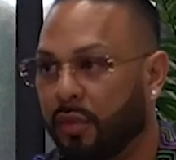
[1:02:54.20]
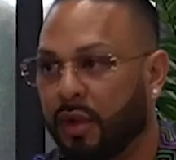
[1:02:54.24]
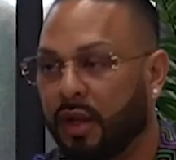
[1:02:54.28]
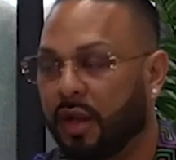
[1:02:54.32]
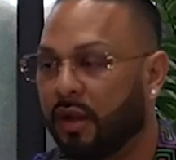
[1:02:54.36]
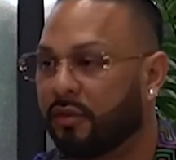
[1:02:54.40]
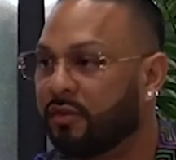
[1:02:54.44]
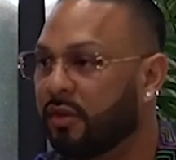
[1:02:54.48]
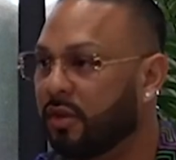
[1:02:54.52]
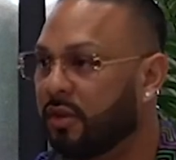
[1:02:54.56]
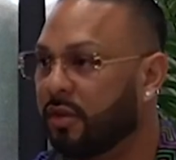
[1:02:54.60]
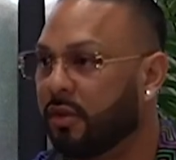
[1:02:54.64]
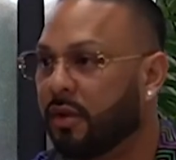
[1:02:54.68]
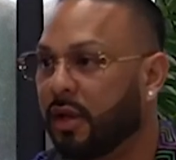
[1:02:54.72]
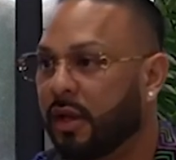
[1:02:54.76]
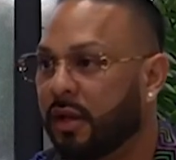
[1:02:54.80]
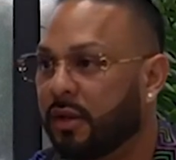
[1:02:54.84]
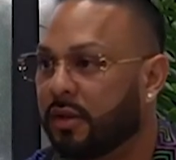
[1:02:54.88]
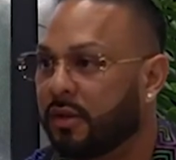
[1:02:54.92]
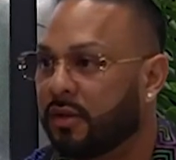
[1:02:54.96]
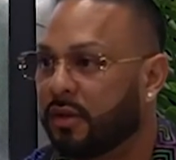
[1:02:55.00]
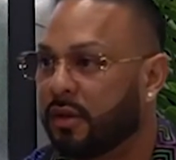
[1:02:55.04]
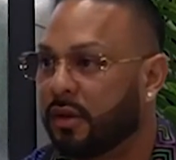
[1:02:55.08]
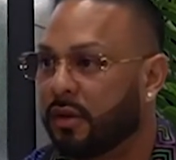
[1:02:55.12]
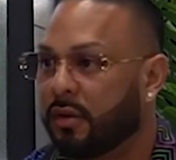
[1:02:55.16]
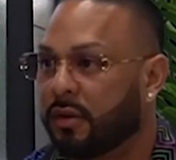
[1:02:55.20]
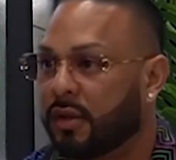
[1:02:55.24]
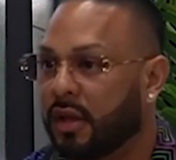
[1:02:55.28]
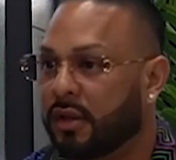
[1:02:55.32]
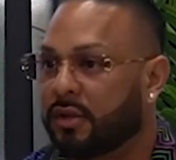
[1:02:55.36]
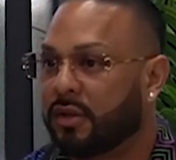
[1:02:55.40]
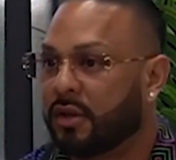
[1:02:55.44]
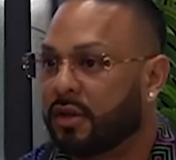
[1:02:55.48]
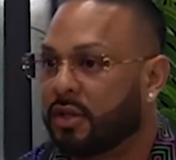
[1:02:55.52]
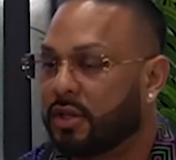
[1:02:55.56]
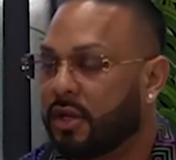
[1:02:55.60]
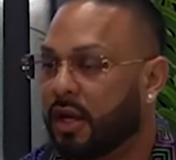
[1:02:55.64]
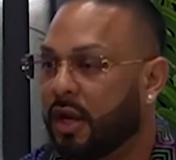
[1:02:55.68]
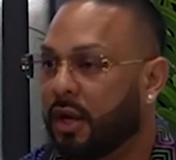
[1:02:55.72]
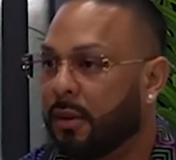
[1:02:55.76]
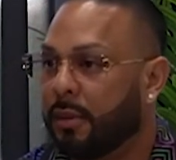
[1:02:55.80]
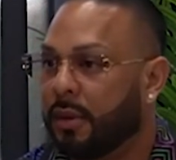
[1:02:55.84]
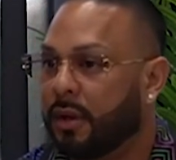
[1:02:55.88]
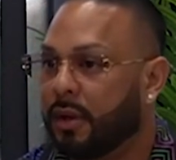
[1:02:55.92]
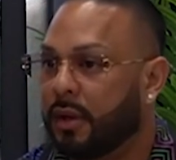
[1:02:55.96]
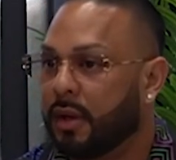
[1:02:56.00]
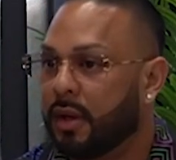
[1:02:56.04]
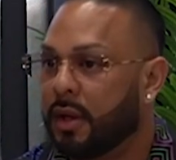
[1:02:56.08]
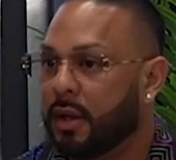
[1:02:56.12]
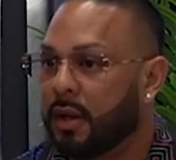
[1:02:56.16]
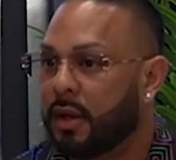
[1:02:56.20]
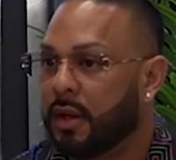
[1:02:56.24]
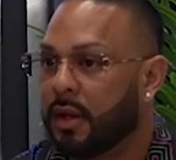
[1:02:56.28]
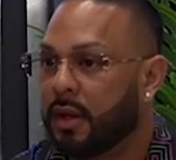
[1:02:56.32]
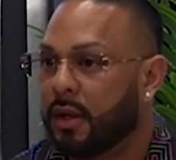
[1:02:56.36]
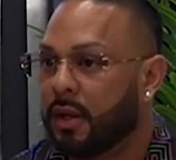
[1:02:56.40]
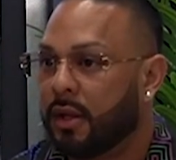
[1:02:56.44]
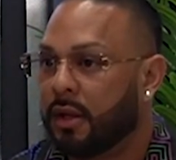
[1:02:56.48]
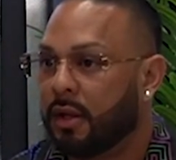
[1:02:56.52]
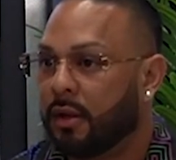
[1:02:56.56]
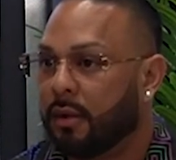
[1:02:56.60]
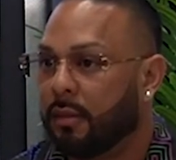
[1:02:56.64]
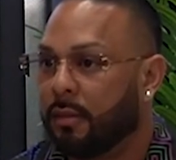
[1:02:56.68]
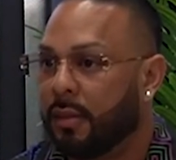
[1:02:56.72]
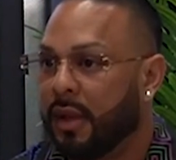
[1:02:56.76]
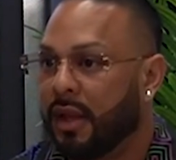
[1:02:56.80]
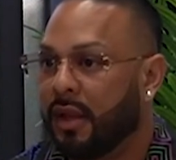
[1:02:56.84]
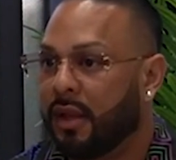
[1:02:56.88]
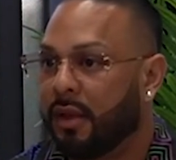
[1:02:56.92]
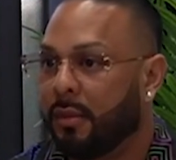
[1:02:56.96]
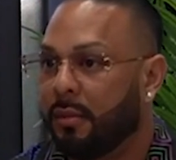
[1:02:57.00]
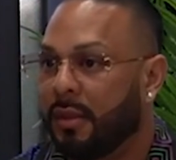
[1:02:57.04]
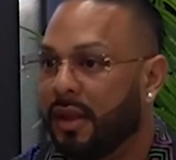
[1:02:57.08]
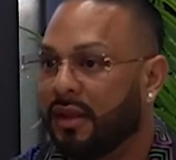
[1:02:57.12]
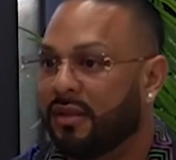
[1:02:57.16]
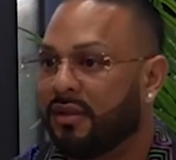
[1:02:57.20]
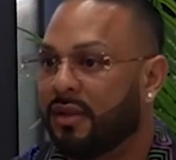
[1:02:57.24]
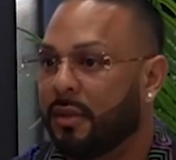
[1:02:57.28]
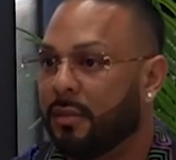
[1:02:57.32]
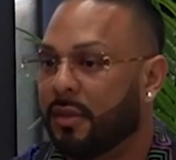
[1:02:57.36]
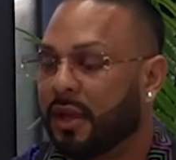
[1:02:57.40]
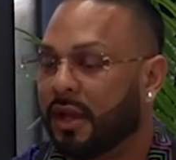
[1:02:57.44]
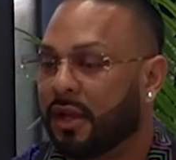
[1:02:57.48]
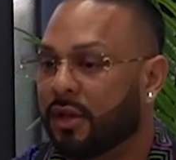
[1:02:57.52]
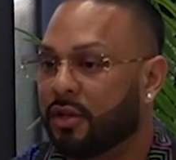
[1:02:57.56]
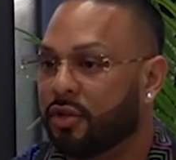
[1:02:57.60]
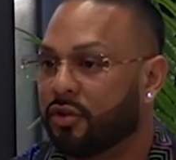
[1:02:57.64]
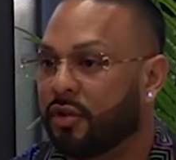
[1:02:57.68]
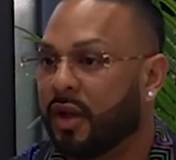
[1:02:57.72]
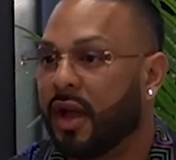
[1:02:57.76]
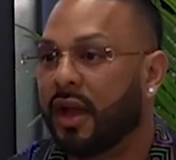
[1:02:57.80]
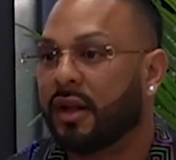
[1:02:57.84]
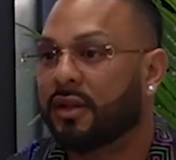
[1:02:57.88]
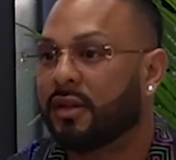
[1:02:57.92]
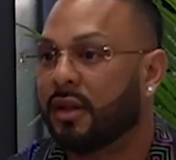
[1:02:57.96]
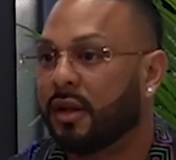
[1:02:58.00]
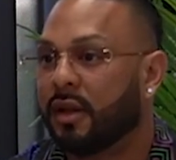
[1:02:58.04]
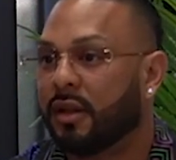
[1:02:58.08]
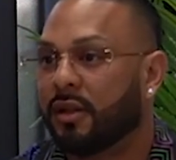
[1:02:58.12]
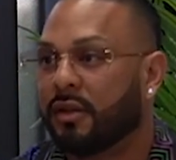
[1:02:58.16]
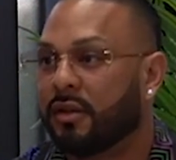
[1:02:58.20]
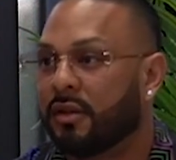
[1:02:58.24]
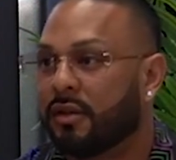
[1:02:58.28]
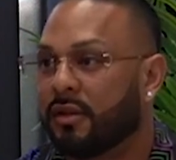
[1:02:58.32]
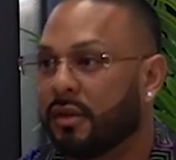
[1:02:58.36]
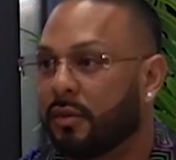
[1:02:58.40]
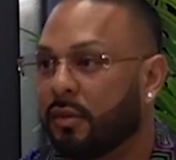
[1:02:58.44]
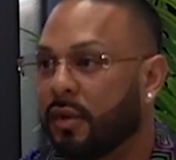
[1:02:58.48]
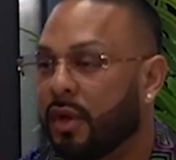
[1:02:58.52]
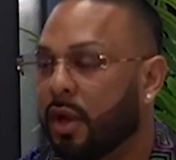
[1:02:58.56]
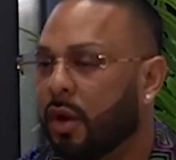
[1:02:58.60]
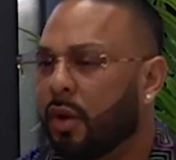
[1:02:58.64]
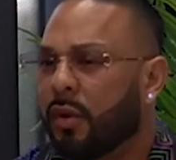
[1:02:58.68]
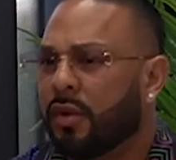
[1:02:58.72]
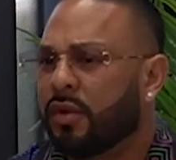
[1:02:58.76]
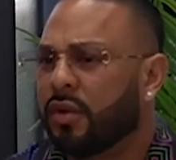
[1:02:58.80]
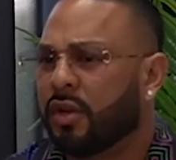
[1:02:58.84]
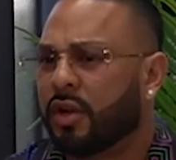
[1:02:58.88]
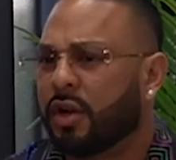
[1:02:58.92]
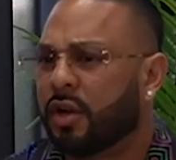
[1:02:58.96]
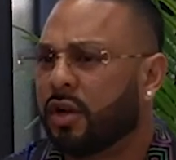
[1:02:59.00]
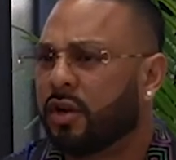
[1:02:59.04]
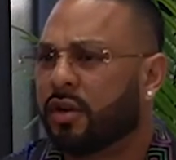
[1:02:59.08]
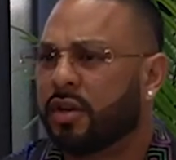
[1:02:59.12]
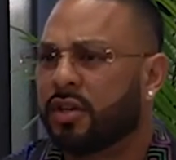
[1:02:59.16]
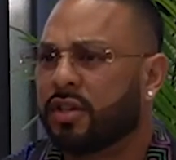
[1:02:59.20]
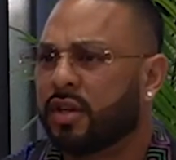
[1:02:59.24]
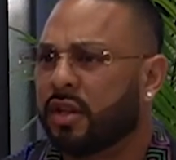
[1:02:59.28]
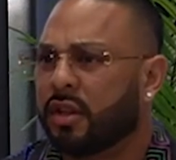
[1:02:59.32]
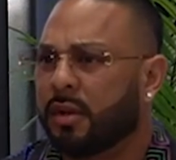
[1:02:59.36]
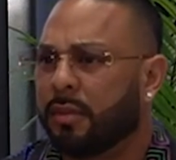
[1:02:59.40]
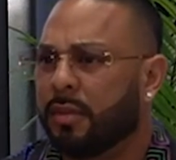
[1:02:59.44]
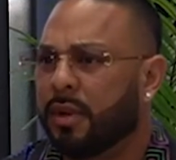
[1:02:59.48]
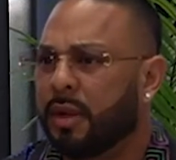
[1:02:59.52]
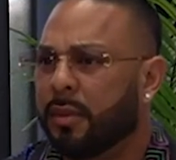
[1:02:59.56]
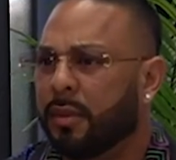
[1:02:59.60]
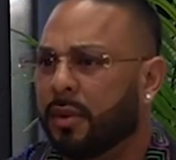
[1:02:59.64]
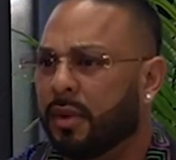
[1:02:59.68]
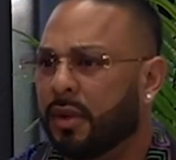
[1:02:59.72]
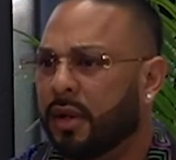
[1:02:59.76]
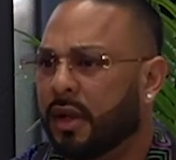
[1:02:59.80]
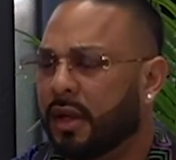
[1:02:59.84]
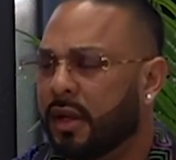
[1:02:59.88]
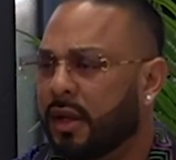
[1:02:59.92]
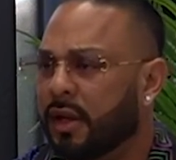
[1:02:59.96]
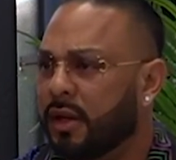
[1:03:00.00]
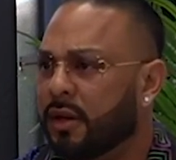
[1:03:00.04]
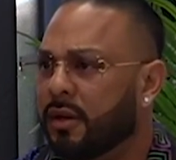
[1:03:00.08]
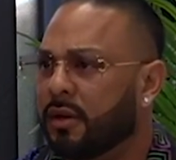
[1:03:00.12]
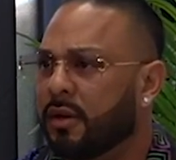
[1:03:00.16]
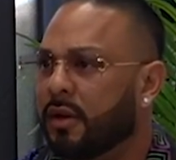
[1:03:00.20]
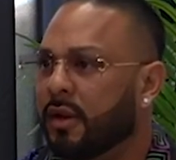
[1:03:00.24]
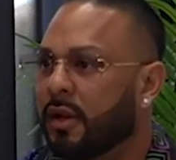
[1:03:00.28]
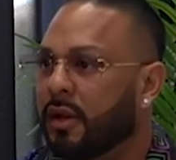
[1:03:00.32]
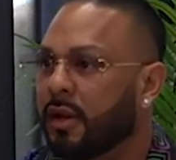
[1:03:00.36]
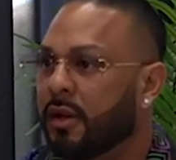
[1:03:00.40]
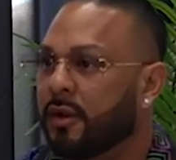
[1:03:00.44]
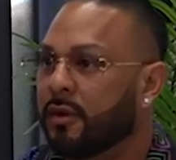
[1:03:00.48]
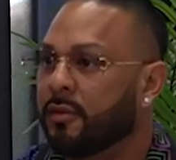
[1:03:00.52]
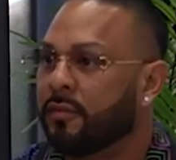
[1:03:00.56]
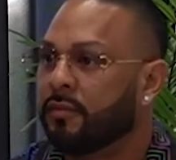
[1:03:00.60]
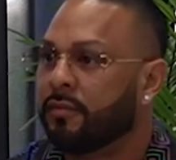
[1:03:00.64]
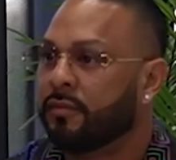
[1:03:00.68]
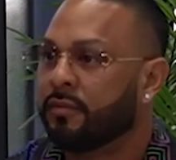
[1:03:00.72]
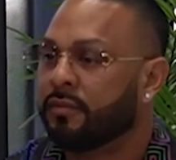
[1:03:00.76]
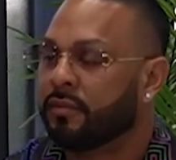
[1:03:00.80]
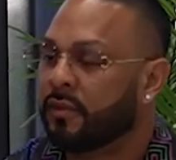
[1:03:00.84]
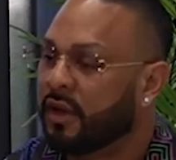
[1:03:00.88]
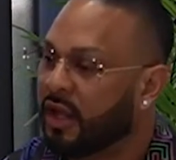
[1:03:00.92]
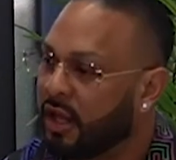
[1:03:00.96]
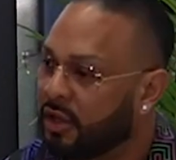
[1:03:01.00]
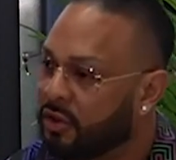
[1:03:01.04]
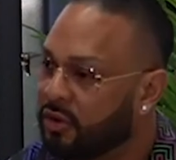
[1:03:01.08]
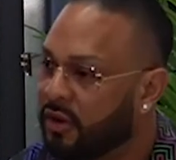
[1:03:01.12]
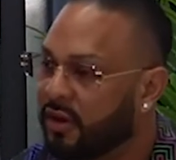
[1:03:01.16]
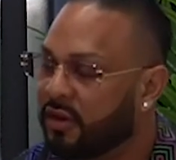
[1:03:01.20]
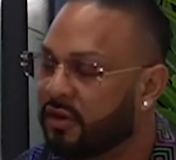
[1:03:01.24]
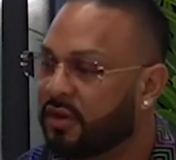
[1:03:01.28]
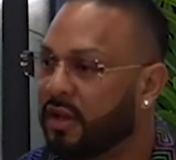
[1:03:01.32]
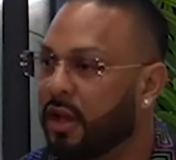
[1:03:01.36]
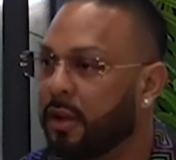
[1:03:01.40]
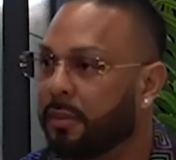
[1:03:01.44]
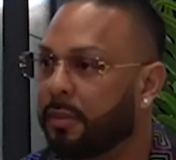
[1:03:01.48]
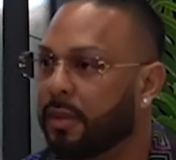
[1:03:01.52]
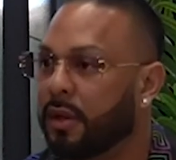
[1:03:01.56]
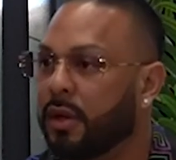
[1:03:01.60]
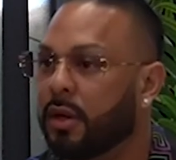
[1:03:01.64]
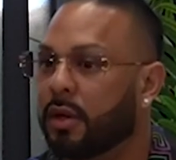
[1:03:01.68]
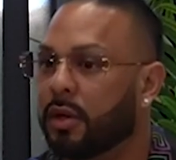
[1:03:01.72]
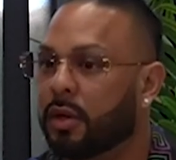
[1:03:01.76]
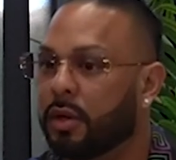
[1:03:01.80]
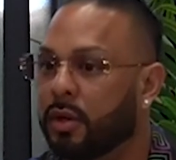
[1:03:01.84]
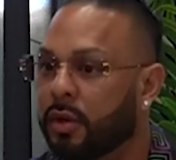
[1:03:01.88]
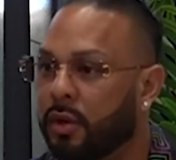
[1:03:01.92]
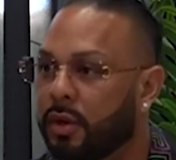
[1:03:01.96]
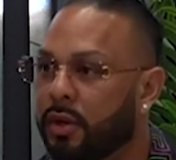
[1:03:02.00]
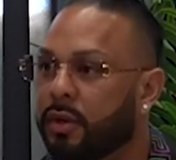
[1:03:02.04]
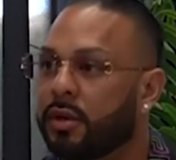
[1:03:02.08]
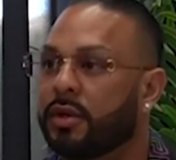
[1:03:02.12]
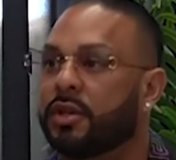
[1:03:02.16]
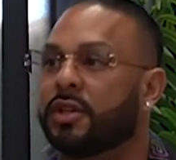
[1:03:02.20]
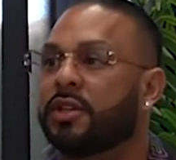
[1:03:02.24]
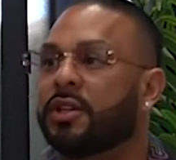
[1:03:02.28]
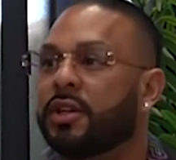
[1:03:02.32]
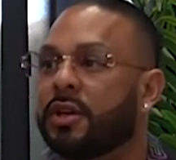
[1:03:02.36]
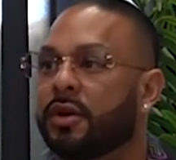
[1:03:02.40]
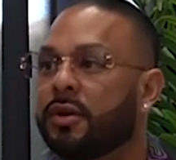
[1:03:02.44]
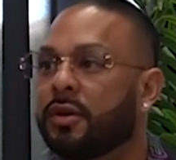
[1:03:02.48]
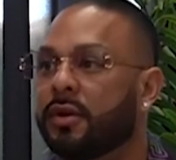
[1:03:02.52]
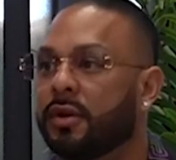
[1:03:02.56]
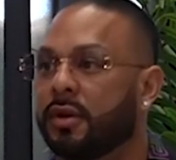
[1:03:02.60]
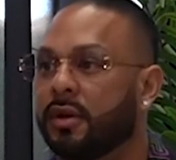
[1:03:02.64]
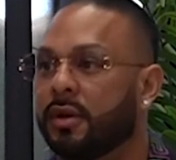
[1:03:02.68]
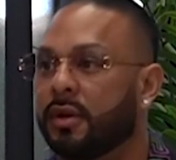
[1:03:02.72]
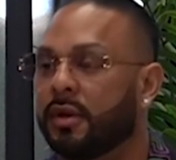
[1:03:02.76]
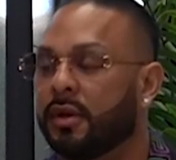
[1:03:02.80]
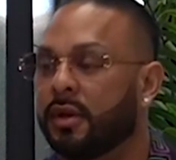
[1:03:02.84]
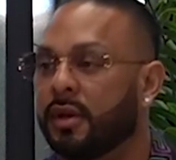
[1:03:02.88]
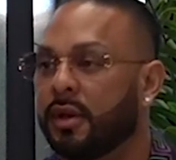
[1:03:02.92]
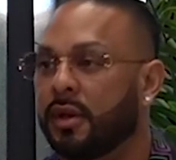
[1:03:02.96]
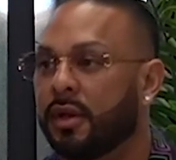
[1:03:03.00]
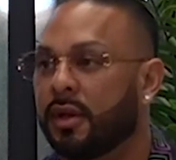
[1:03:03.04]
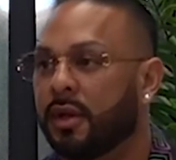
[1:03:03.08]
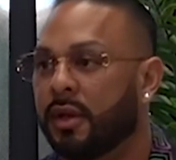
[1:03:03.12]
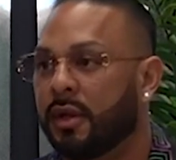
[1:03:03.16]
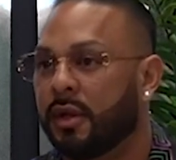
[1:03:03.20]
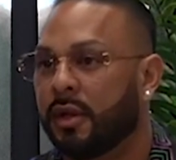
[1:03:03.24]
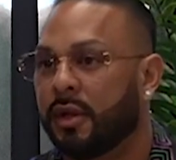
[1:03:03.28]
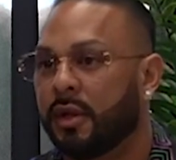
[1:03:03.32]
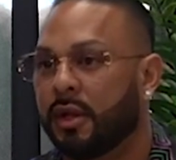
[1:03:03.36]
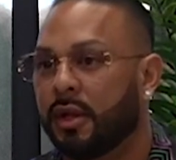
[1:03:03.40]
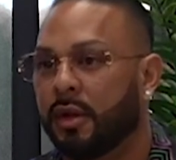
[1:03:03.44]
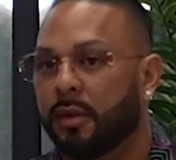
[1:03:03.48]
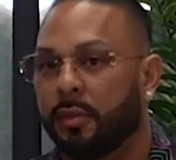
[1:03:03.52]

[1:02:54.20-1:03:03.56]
We love to do it. So that's our job. And, you know, may, it may seem like a drag to others. And we always encourage other people, like, you know, get dressed up, you know, go to a show and, you